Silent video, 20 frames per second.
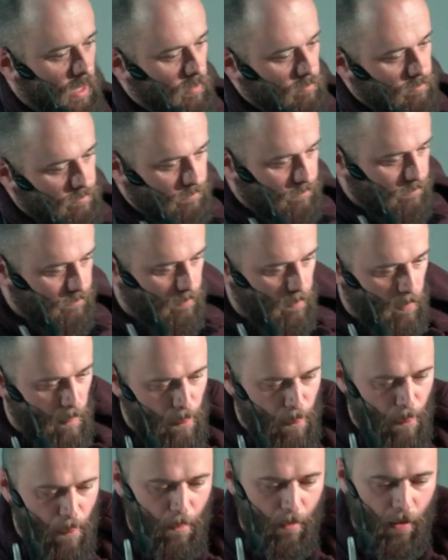yeah,
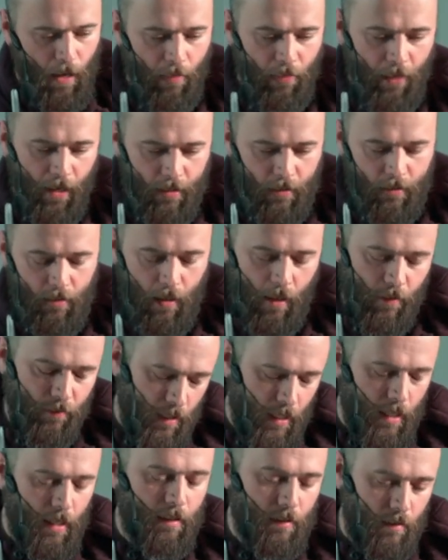attacks.
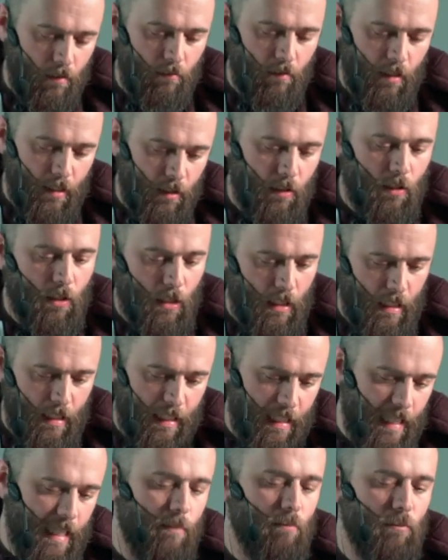it
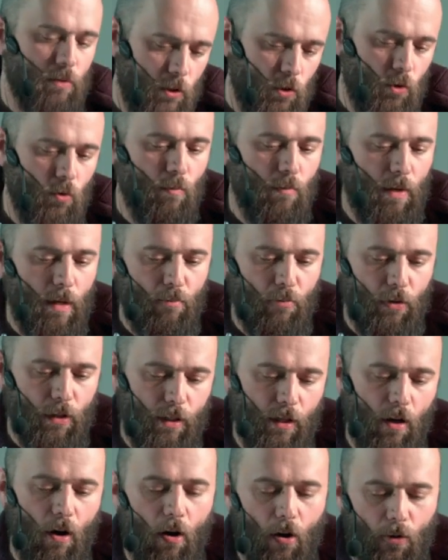seems to be pretty